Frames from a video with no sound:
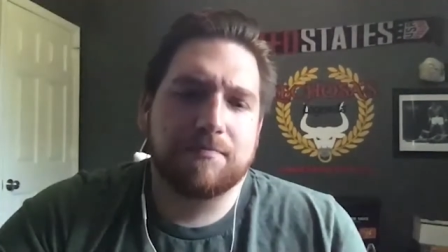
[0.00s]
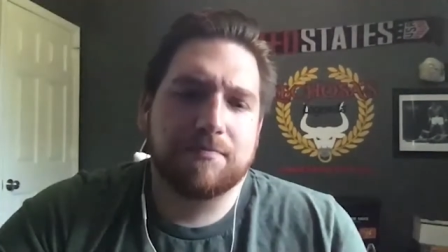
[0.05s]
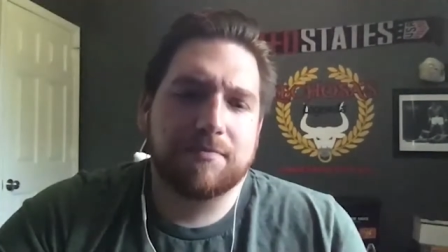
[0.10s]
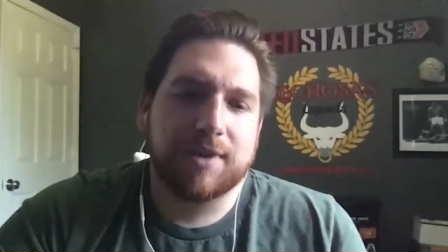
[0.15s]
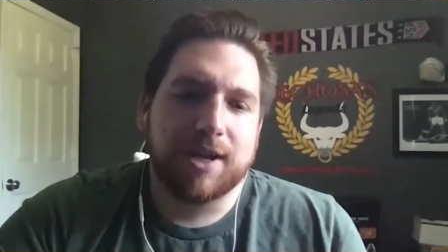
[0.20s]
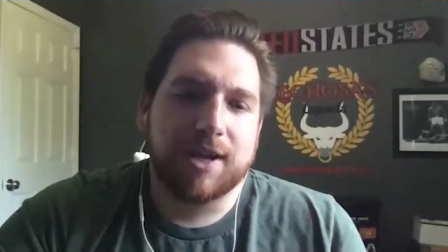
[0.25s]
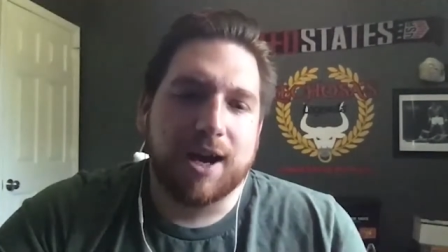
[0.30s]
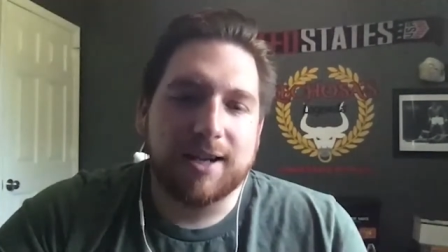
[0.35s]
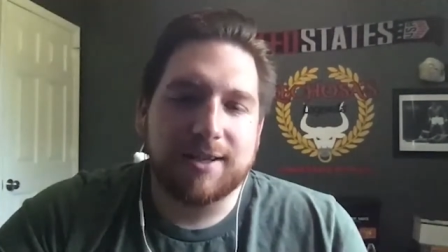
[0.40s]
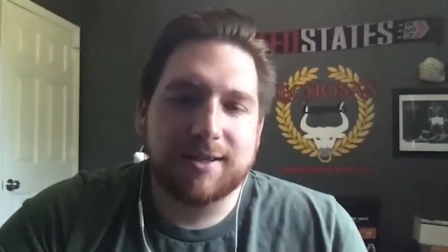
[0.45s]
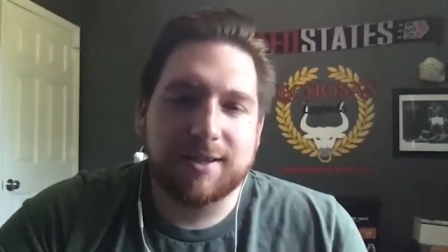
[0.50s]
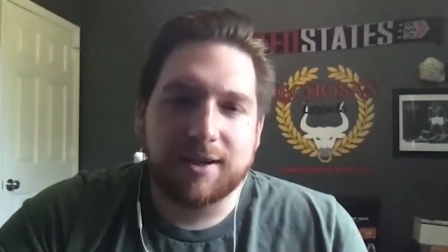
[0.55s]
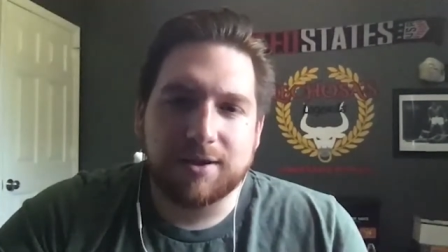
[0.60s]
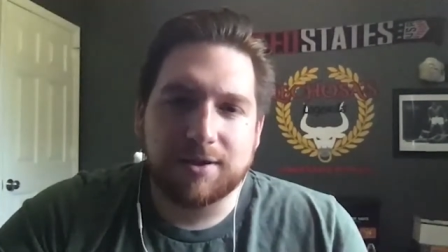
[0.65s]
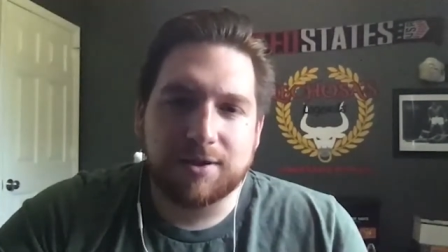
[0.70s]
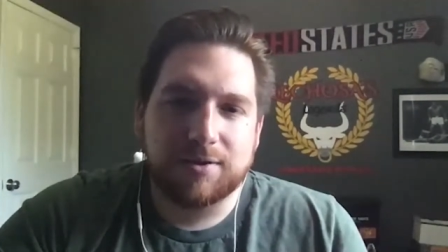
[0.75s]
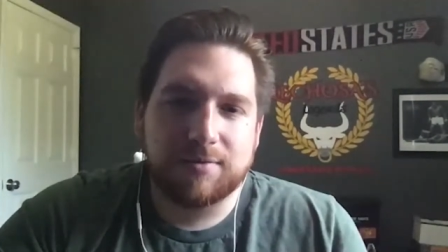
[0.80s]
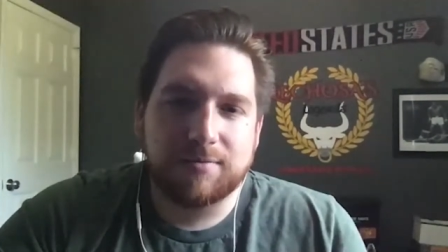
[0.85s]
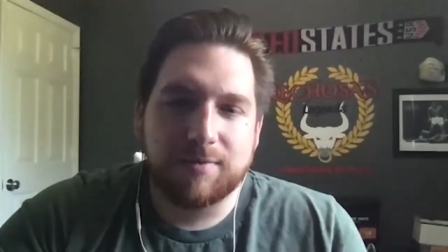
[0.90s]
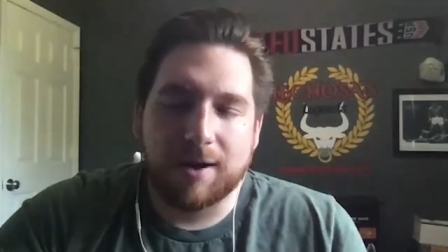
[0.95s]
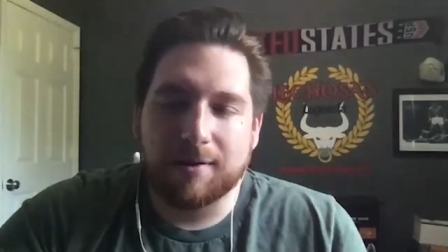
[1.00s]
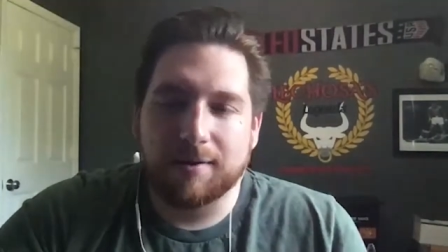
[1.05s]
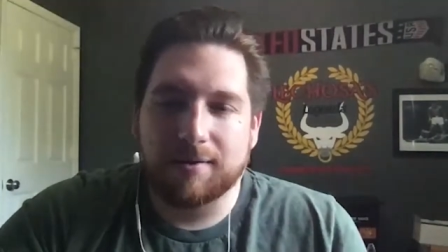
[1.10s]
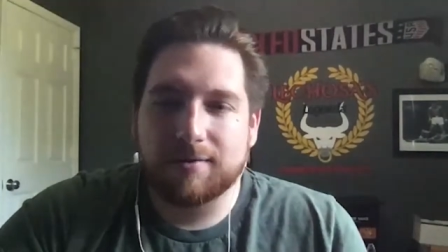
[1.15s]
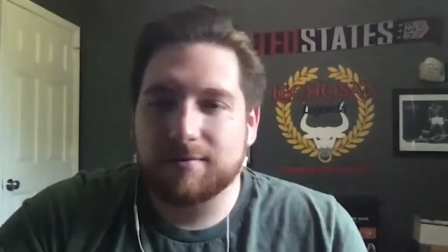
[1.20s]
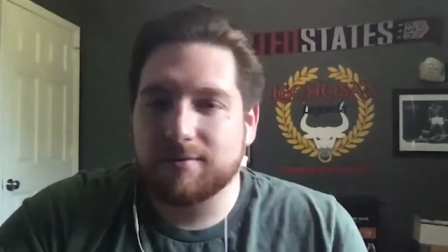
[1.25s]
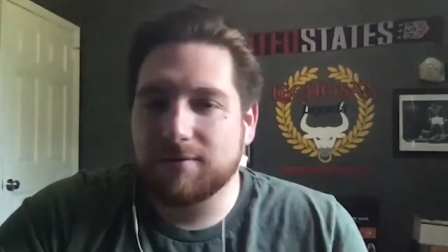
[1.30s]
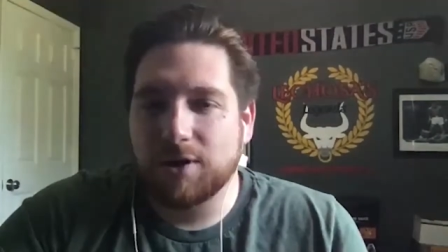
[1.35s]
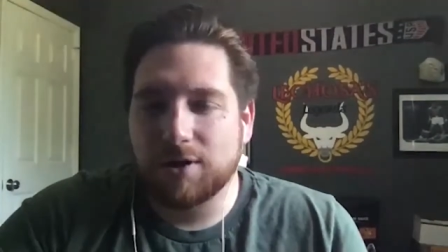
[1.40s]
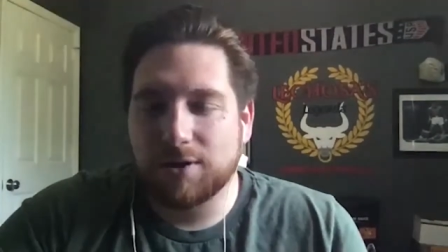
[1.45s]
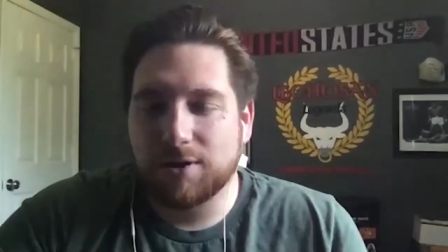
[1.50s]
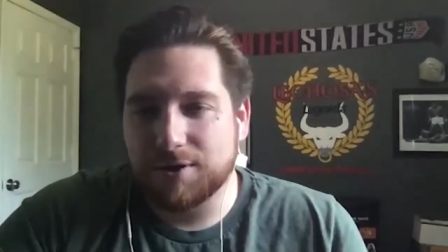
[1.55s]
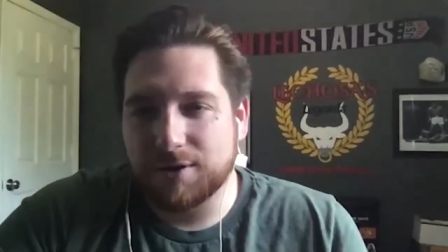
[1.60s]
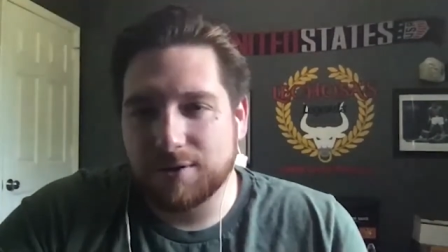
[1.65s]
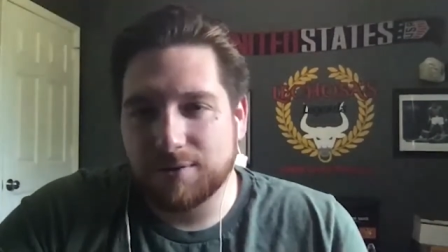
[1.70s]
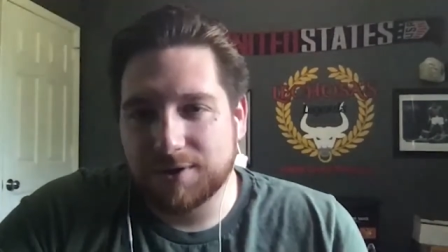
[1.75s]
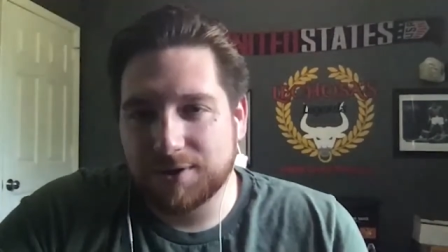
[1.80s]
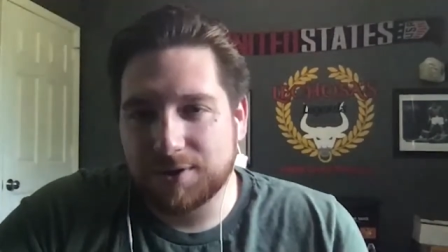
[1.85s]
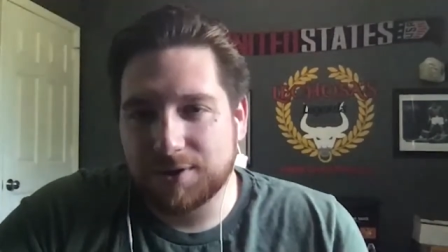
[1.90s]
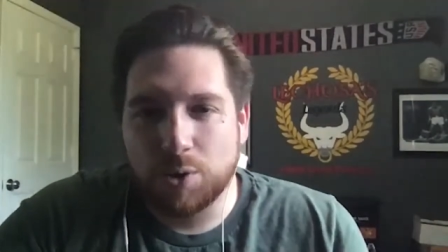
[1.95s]
the hot sauce uh, culture
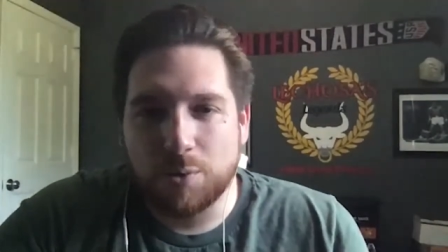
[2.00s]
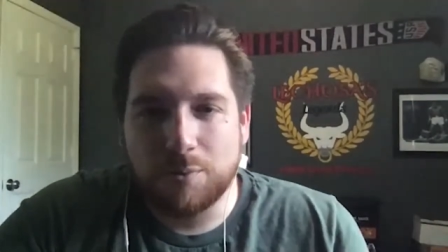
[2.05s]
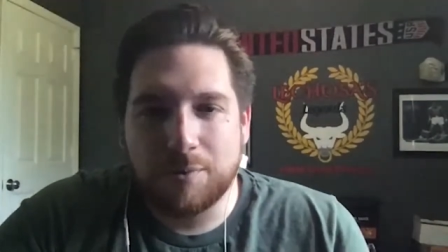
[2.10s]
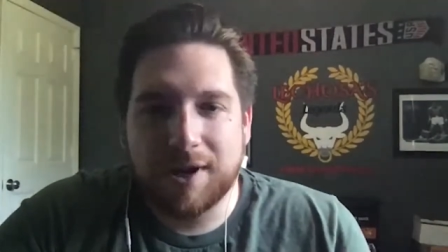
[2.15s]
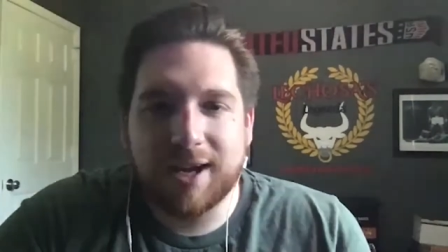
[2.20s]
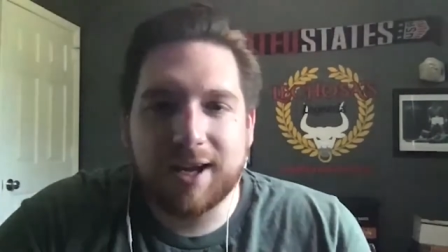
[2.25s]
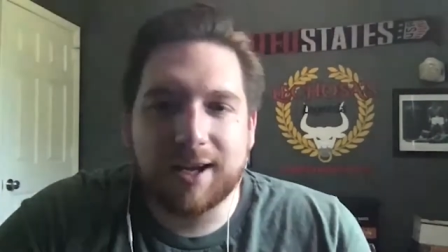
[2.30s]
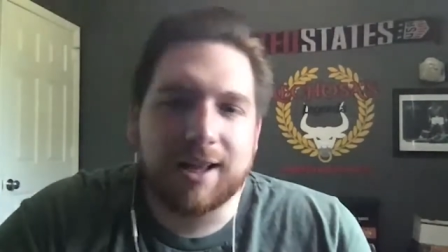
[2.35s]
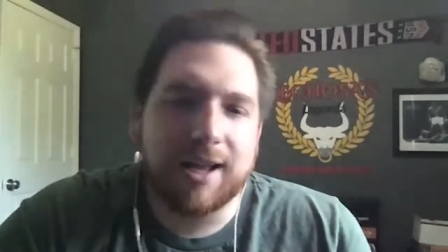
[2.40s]
was so big.